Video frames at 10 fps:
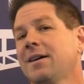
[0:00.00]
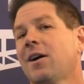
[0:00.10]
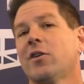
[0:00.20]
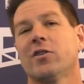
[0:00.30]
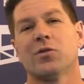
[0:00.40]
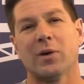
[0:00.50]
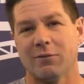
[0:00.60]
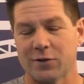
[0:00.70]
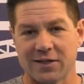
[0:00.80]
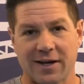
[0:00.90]
120
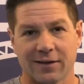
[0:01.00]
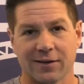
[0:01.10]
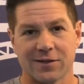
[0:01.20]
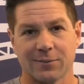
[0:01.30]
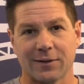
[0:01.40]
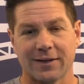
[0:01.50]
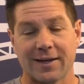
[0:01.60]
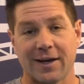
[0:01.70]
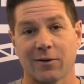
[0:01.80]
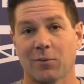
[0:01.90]
foot static line, something like
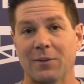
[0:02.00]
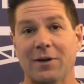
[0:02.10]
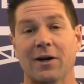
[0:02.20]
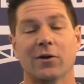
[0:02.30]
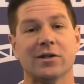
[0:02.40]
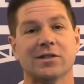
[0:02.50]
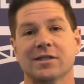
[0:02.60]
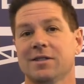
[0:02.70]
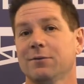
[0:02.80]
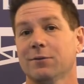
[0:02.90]
that, or maybe
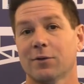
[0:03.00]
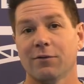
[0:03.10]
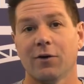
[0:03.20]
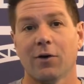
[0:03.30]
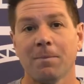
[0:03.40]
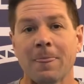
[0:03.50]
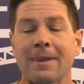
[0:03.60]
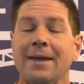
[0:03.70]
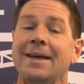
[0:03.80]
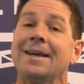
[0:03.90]
160 foot free fall,
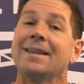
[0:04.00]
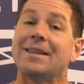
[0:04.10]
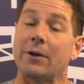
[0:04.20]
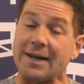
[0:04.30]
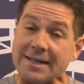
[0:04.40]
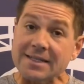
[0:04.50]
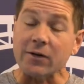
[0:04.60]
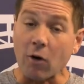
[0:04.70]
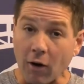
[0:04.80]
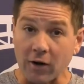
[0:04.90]
there is
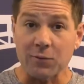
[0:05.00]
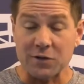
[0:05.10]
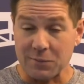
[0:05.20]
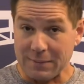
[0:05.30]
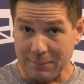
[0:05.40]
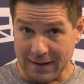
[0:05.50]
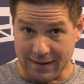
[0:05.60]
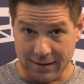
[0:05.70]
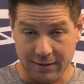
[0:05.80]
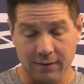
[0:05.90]
an argument to be
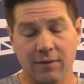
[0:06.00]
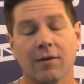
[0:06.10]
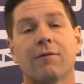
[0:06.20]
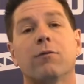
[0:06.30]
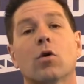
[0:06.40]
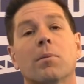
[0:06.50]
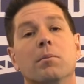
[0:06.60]
made for